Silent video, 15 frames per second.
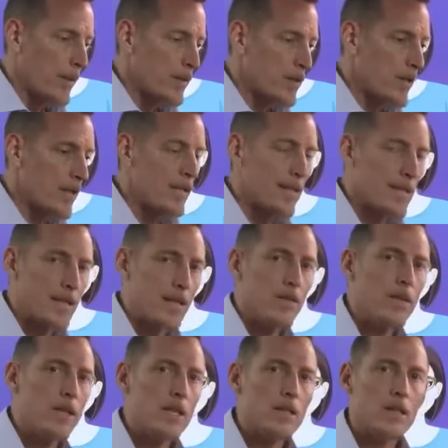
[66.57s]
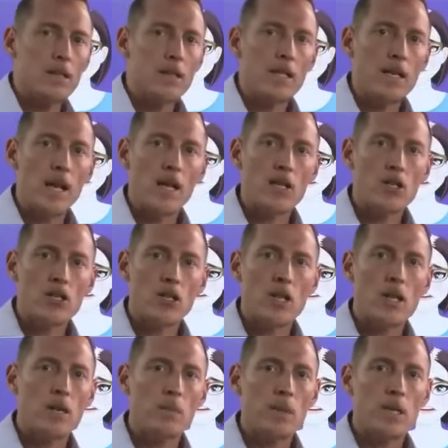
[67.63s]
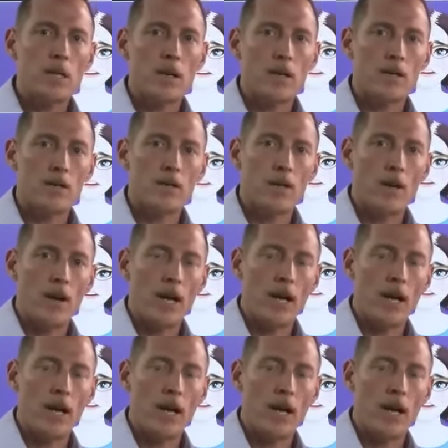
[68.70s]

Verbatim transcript: sensitivity to DHT because their